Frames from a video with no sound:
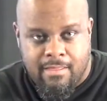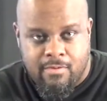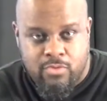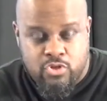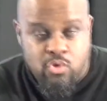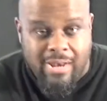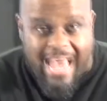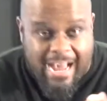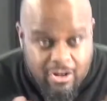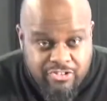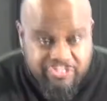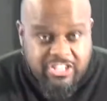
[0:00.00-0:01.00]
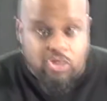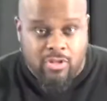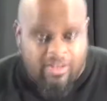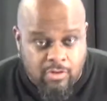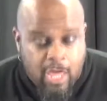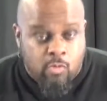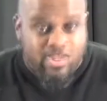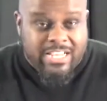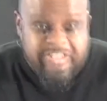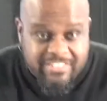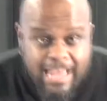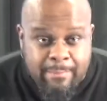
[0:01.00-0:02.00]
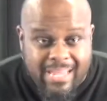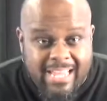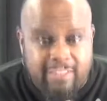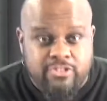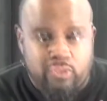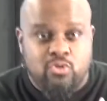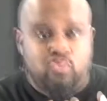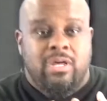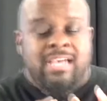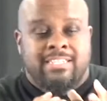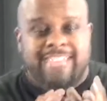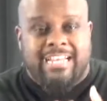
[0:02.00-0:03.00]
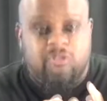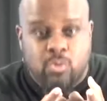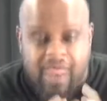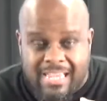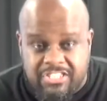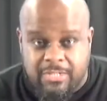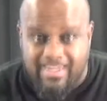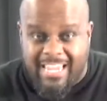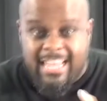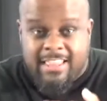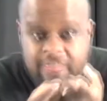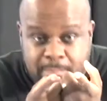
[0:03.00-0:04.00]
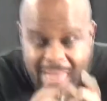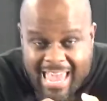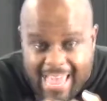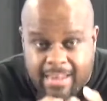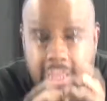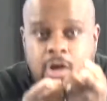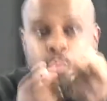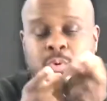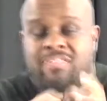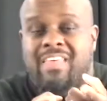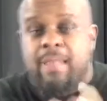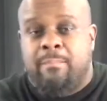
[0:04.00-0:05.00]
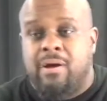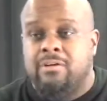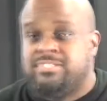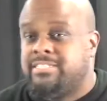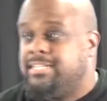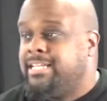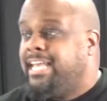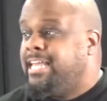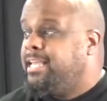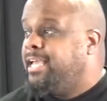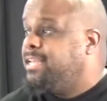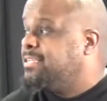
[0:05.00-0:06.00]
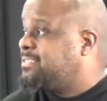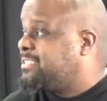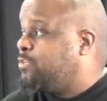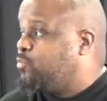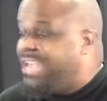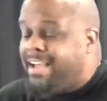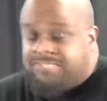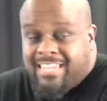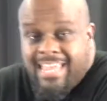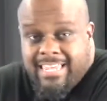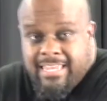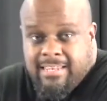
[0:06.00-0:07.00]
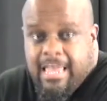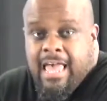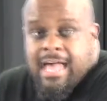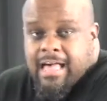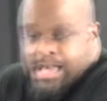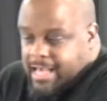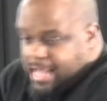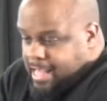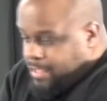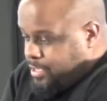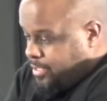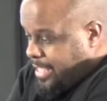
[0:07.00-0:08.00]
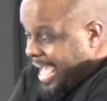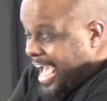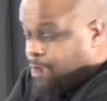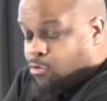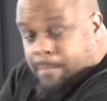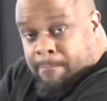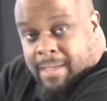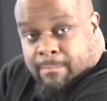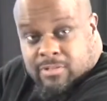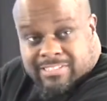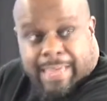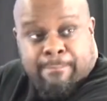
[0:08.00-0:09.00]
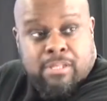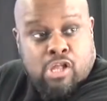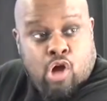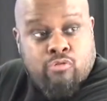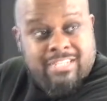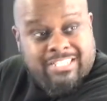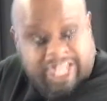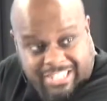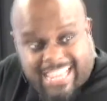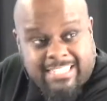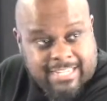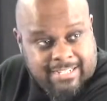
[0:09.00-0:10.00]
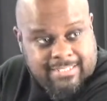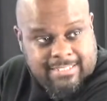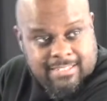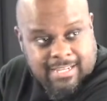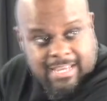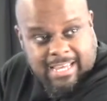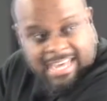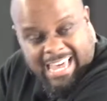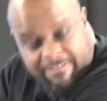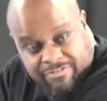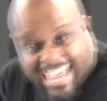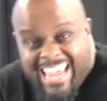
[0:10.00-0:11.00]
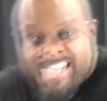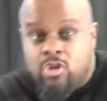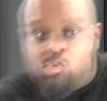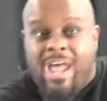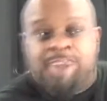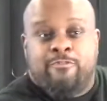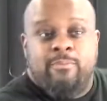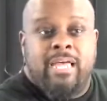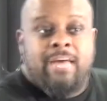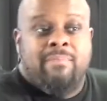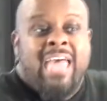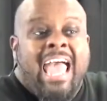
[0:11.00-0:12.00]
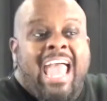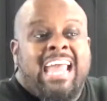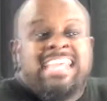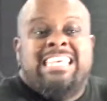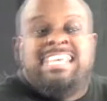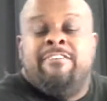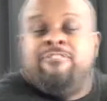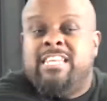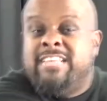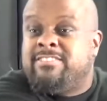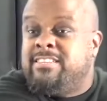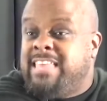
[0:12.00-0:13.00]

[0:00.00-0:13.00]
when you and I are single and we step into sexual relationship in the bed with that person, in, in a sense, we have taken our members that belong to Jesus, have taken it away from him and given it to